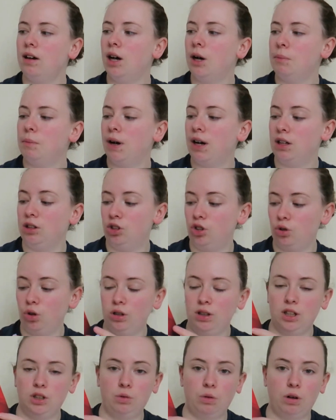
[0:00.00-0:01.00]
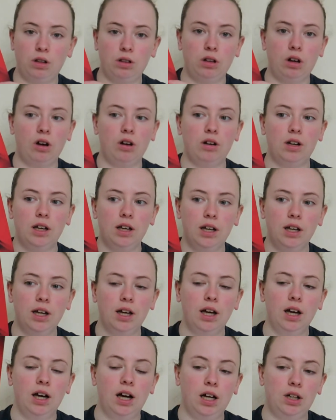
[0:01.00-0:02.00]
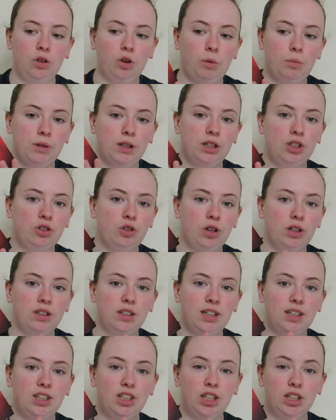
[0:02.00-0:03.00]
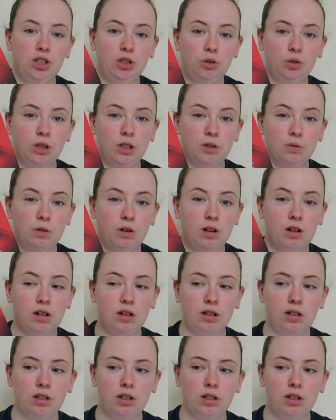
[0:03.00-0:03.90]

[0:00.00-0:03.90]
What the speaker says: I enjoyed this one a lot. I normally enjoy C.G. Tudor's work.